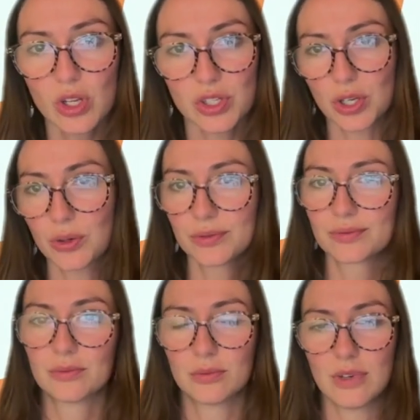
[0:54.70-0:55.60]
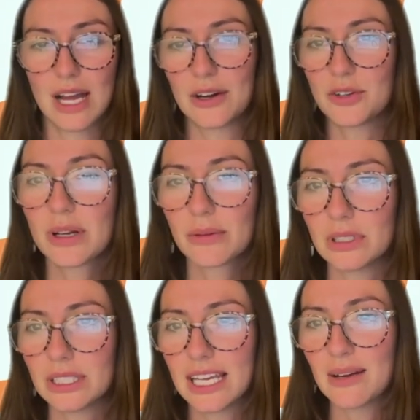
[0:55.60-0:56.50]
So, how do I
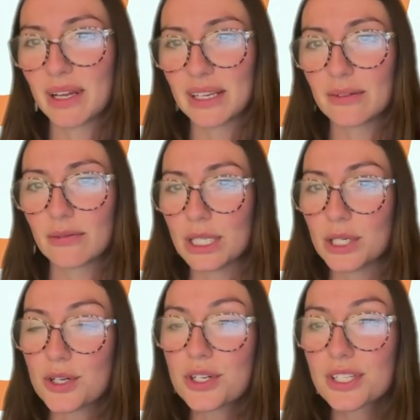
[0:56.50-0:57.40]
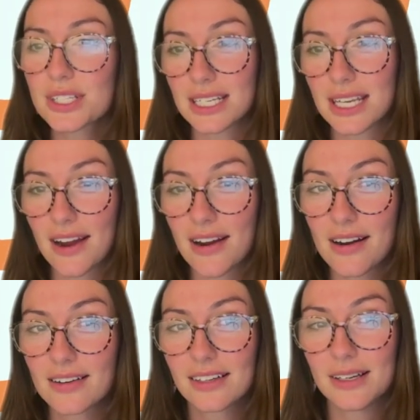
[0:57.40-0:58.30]
really get my readers to
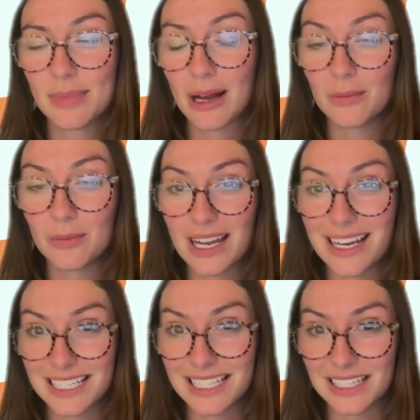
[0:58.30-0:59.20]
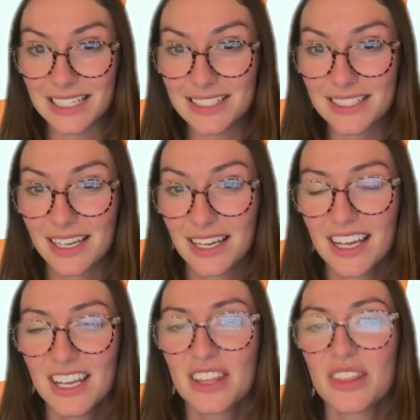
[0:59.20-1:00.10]
care about my ideas?
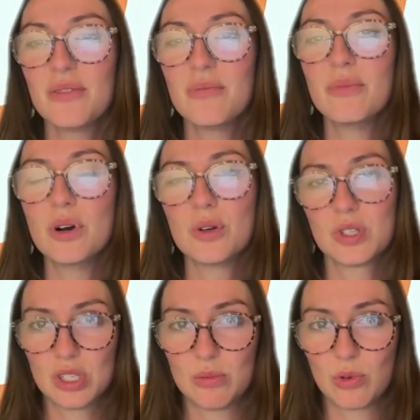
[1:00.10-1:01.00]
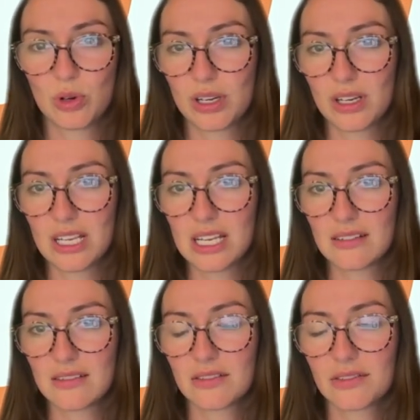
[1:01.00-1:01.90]
The most important
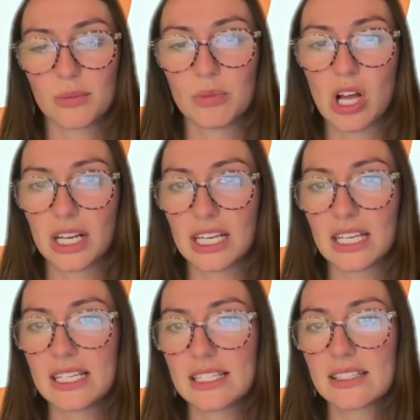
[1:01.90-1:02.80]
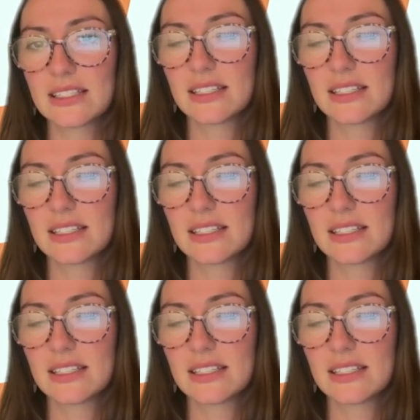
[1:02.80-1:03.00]
thing for blogging is